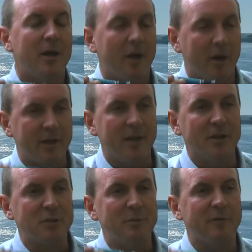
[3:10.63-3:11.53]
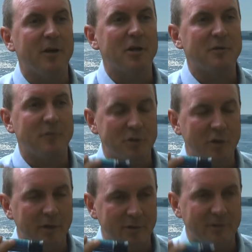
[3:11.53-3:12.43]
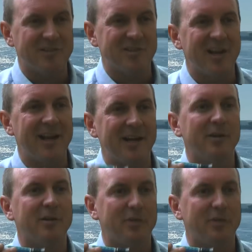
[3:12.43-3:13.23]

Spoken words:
Our calcium and phosphorus are designed